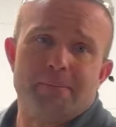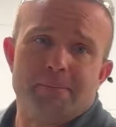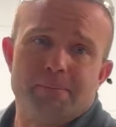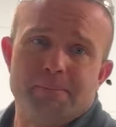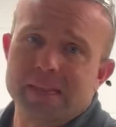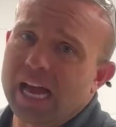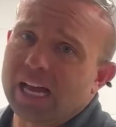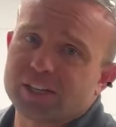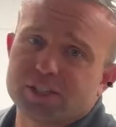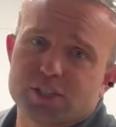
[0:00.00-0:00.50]

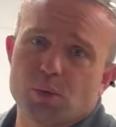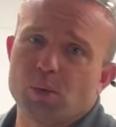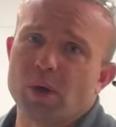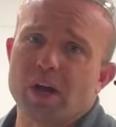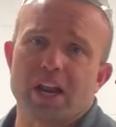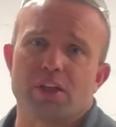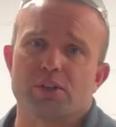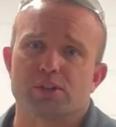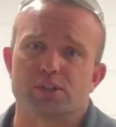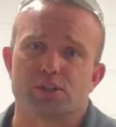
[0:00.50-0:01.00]
Not sure
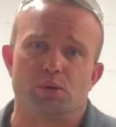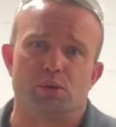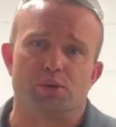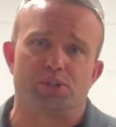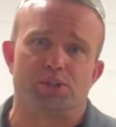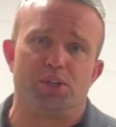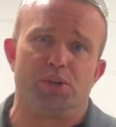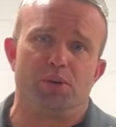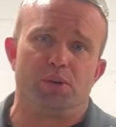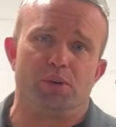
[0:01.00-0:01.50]
what other
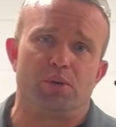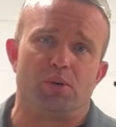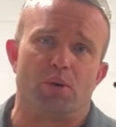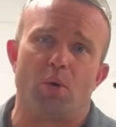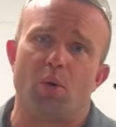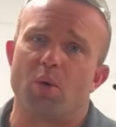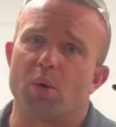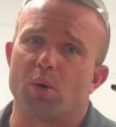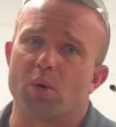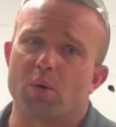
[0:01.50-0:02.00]
schools do.
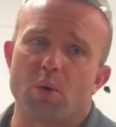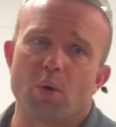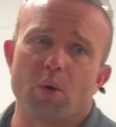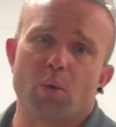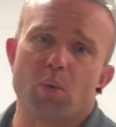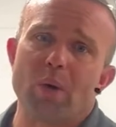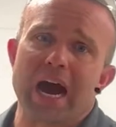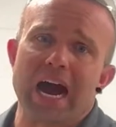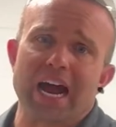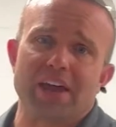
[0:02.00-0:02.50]

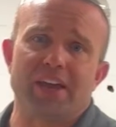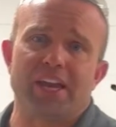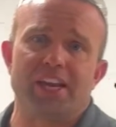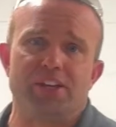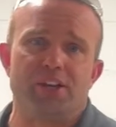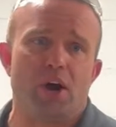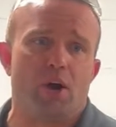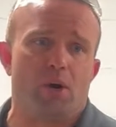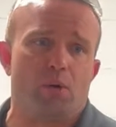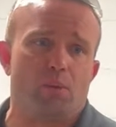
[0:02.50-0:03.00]
or why they
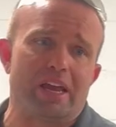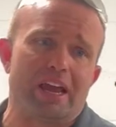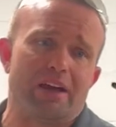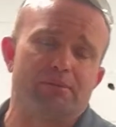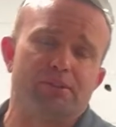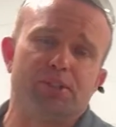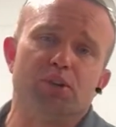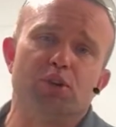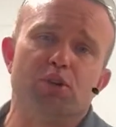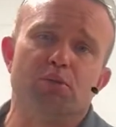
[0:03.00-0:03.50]
don't. We
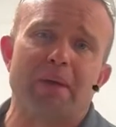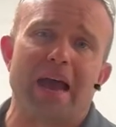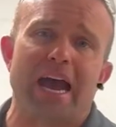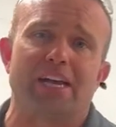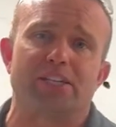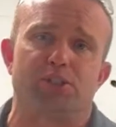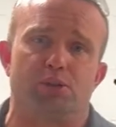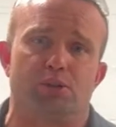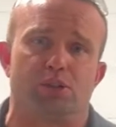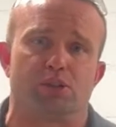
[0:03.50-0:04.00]
have two
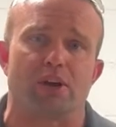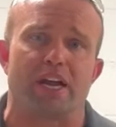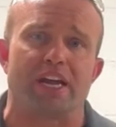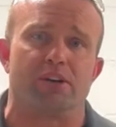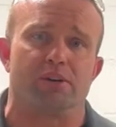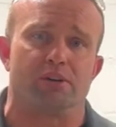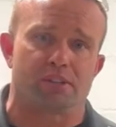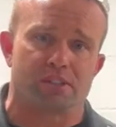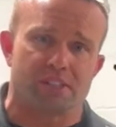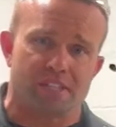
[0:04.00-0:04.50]
master
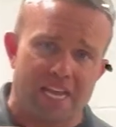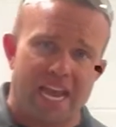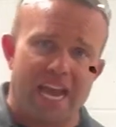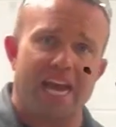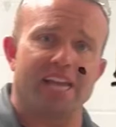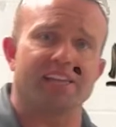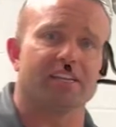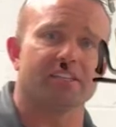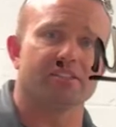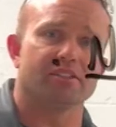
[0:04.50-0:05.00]
trainers
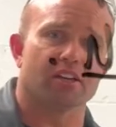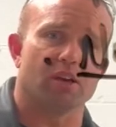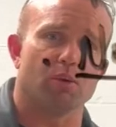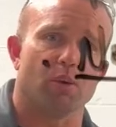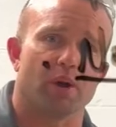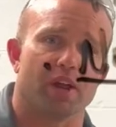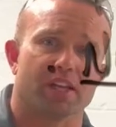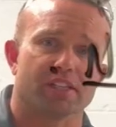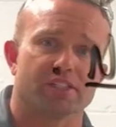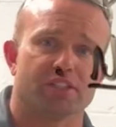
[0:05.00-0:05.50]
at the Kentucky
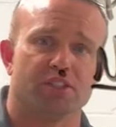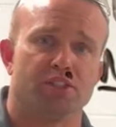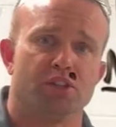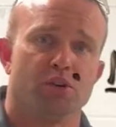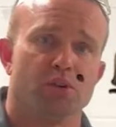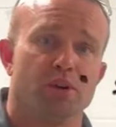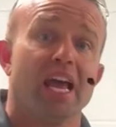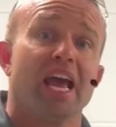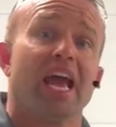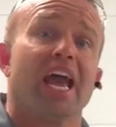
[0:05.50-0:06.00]
Welding
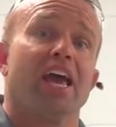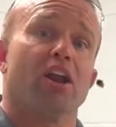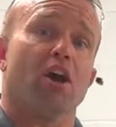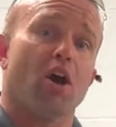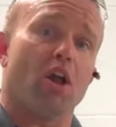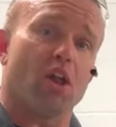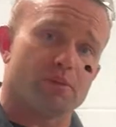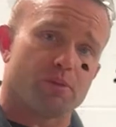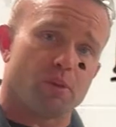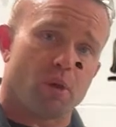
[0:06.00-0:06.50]
Institute, and
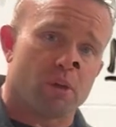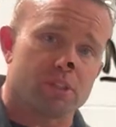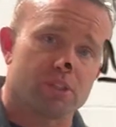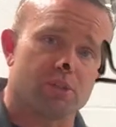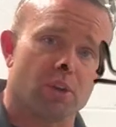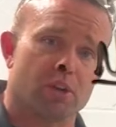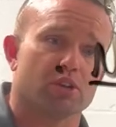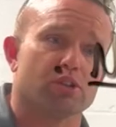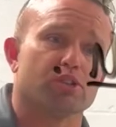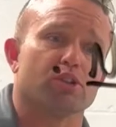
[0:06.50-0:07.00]
all of our
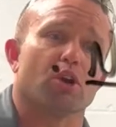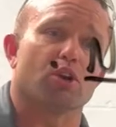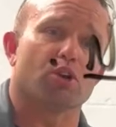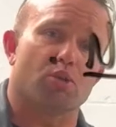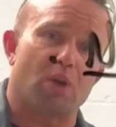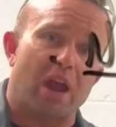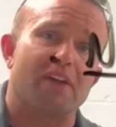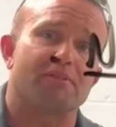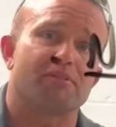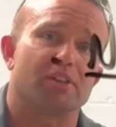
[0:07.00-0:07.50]
instructors are
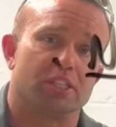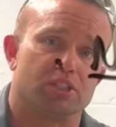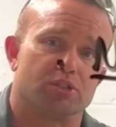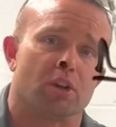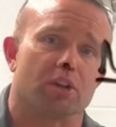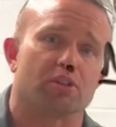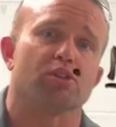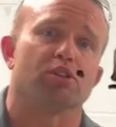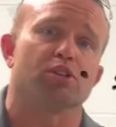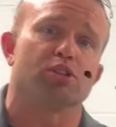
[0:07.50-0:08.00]
craft
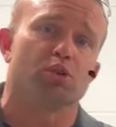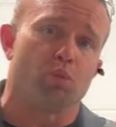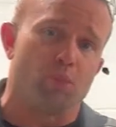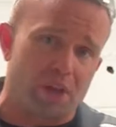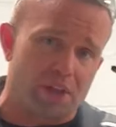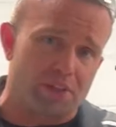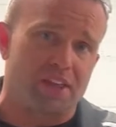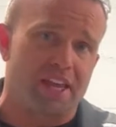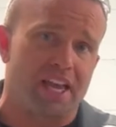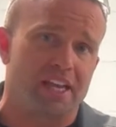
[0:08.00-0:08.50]
instructors
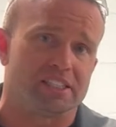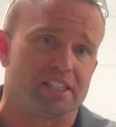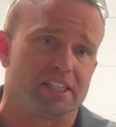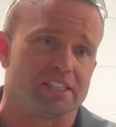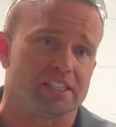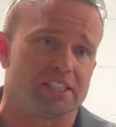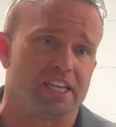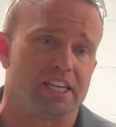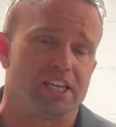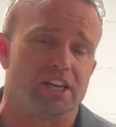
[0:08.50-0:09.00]
with the
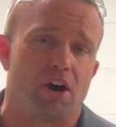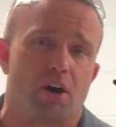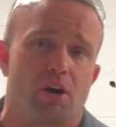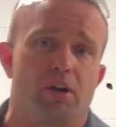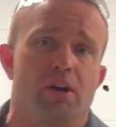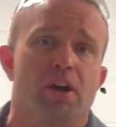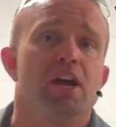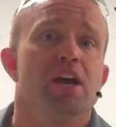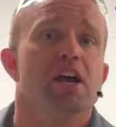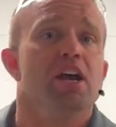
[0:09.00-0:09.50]

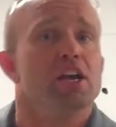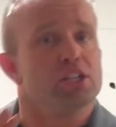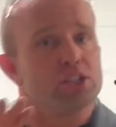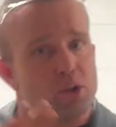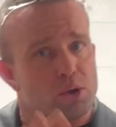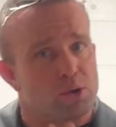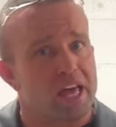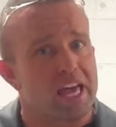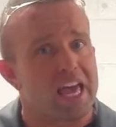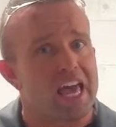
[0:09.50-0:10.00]
NCCER.
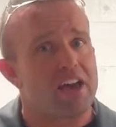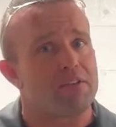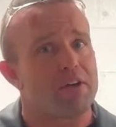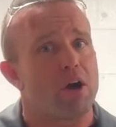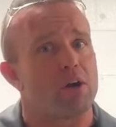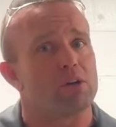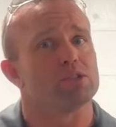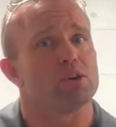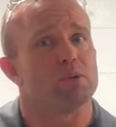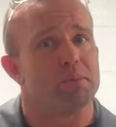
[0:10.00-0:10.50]
So they have
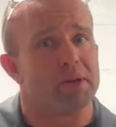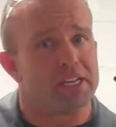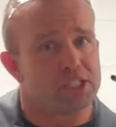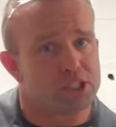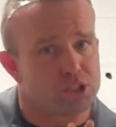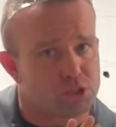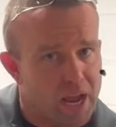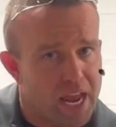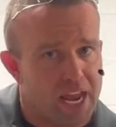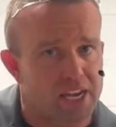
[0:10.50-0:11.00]
also
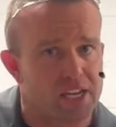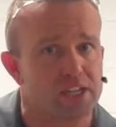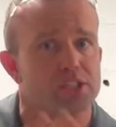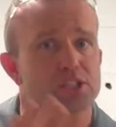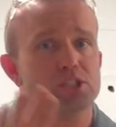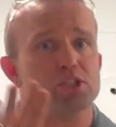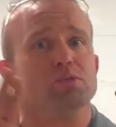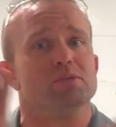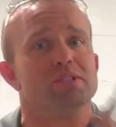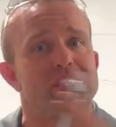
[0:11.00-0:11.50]
been
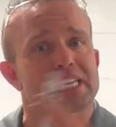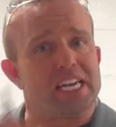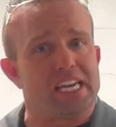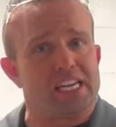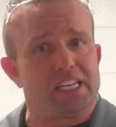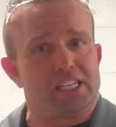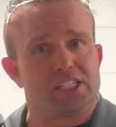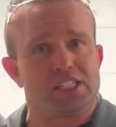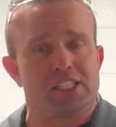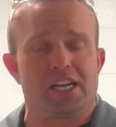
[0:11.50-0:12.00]
trained to
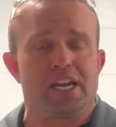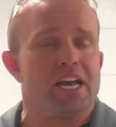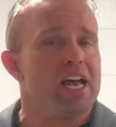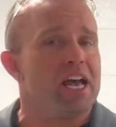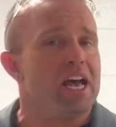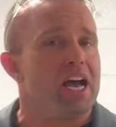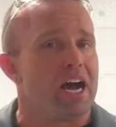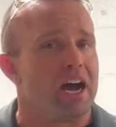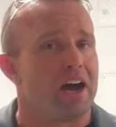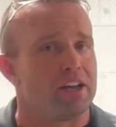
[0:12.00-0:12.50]
teach.
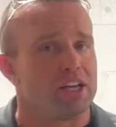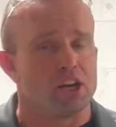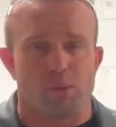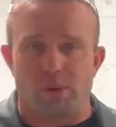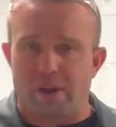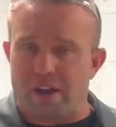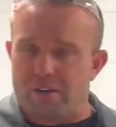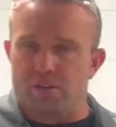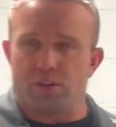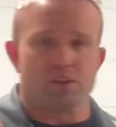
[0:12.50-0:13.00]

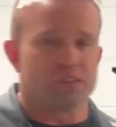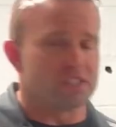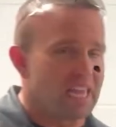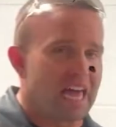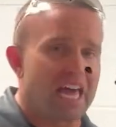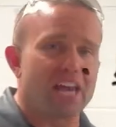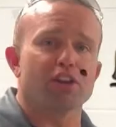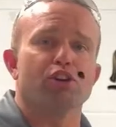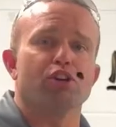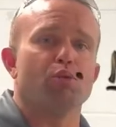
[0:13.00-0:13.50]
There's a
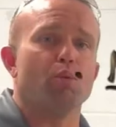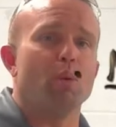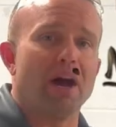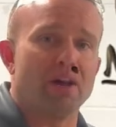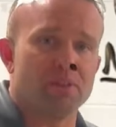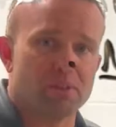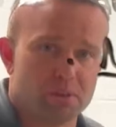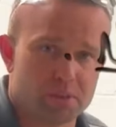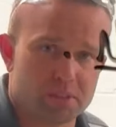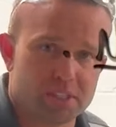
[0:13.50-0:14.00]
lot of good
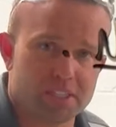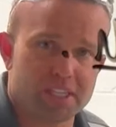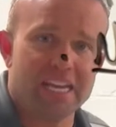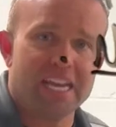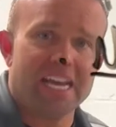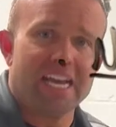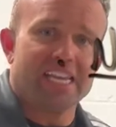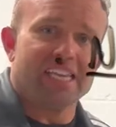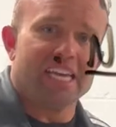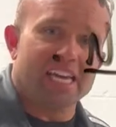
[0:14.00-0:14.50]
welders
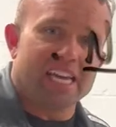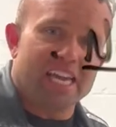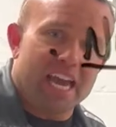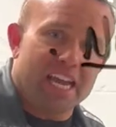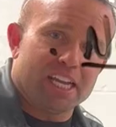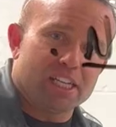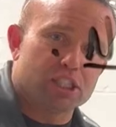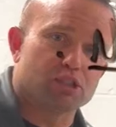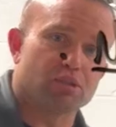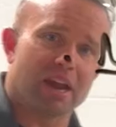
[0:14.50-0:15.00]
that
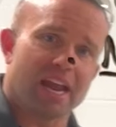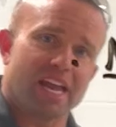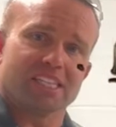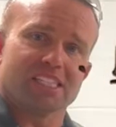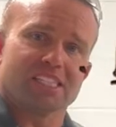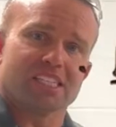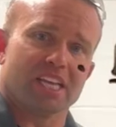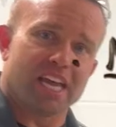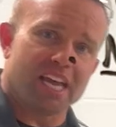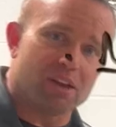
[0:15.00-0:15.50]
can't
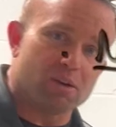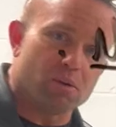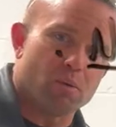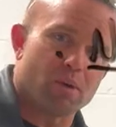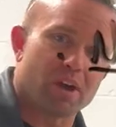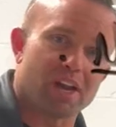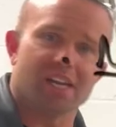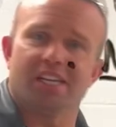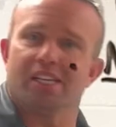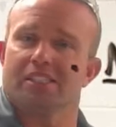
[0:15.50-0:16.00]
translate
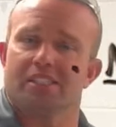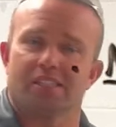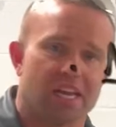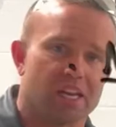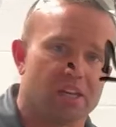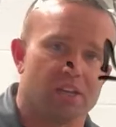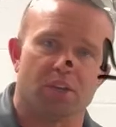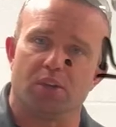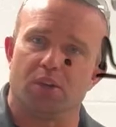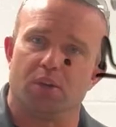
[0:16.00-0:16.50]
what it is
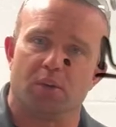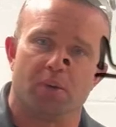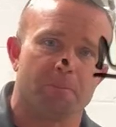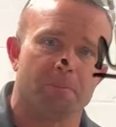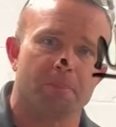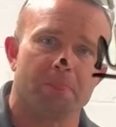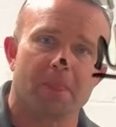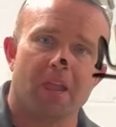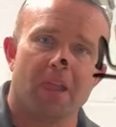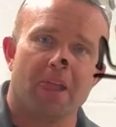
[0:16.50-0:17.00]
they
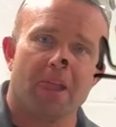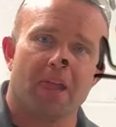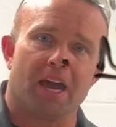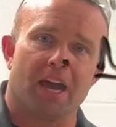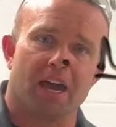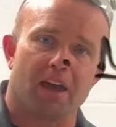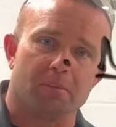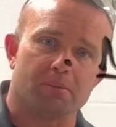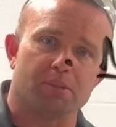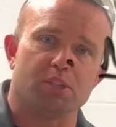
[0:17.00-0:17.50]
do
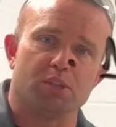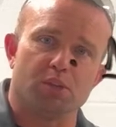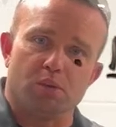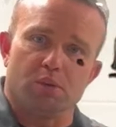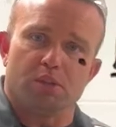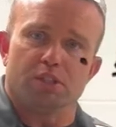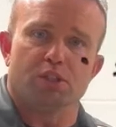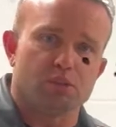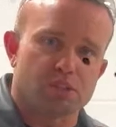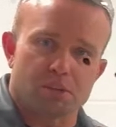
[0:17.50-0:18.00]

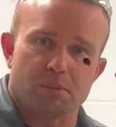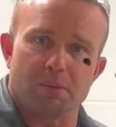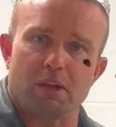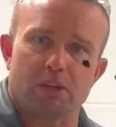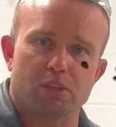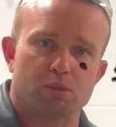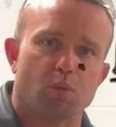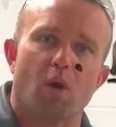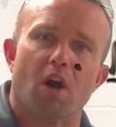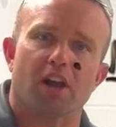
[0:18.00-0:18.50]
to someone
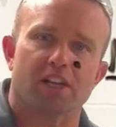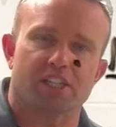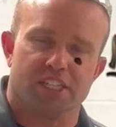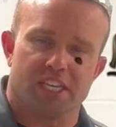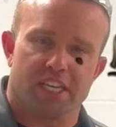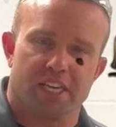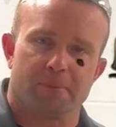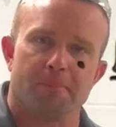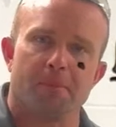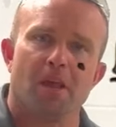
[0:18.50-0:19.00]
else
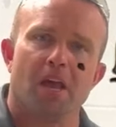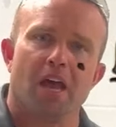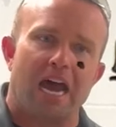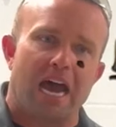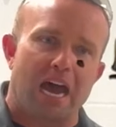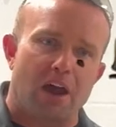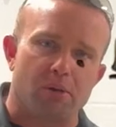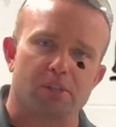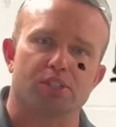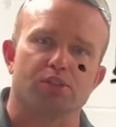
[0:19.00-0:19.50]
watching.
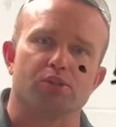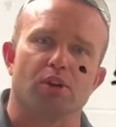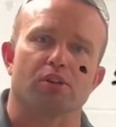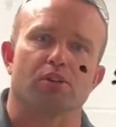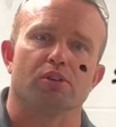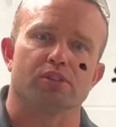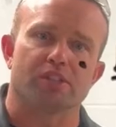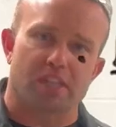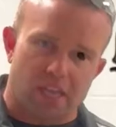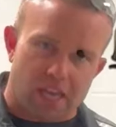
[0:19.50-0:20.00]
Our
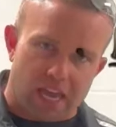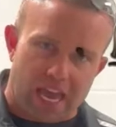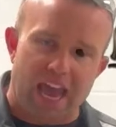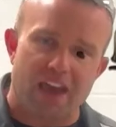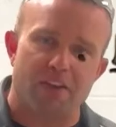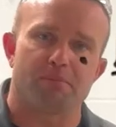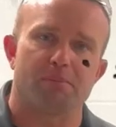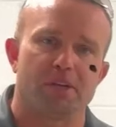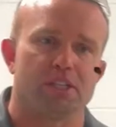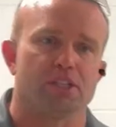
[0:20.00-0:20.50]
instructors
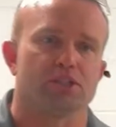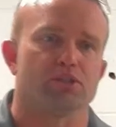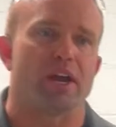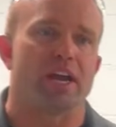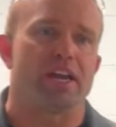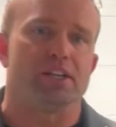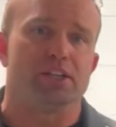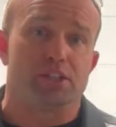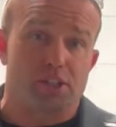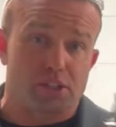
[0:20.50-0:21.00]
have been
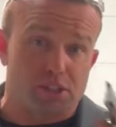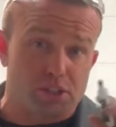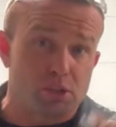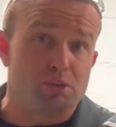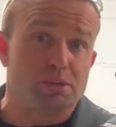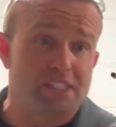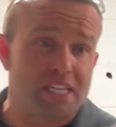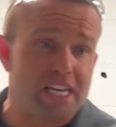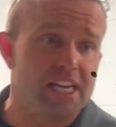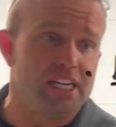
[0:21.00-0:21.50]
trained
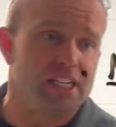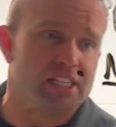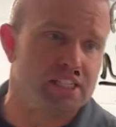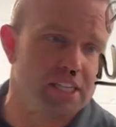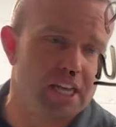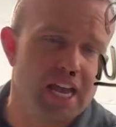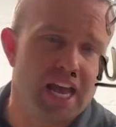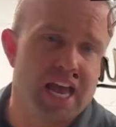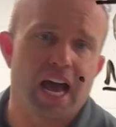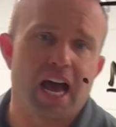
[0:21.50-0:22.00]
to
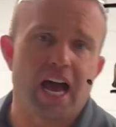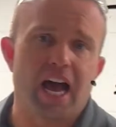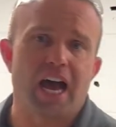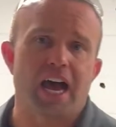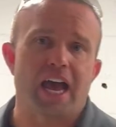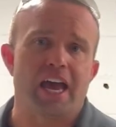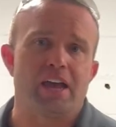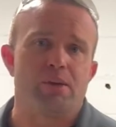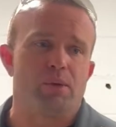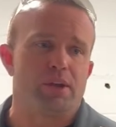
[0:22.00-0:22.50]
teach
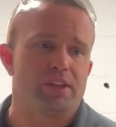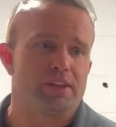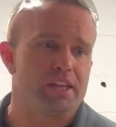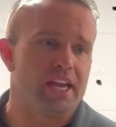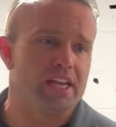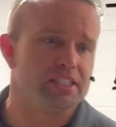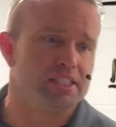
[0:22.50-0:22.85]
and with the